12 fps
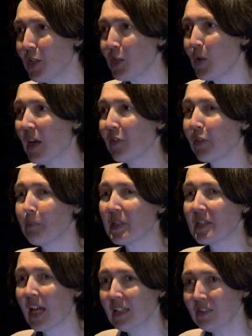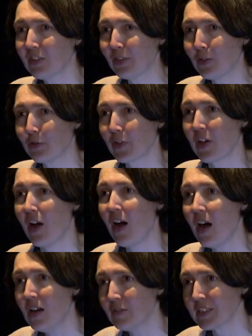you have the potential for the
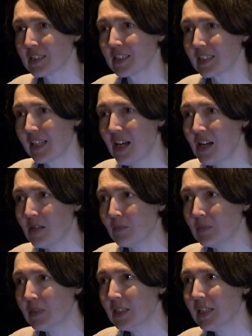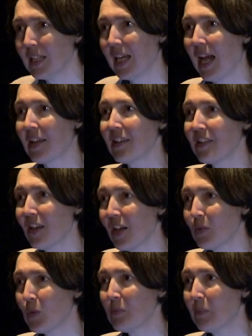harvest to come at a
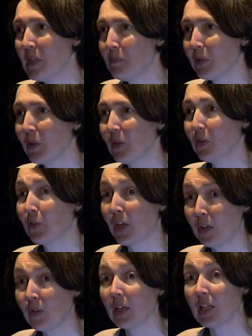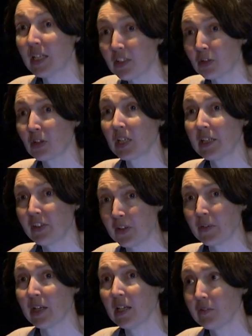time when people don't literally
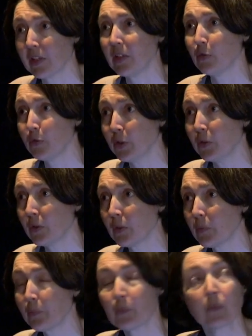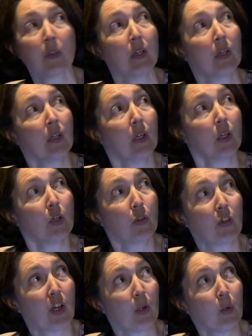don't have any food.
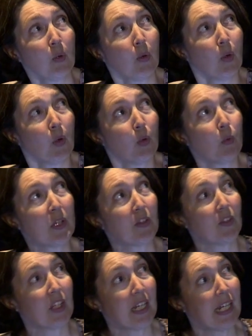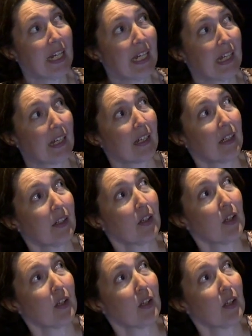So we see here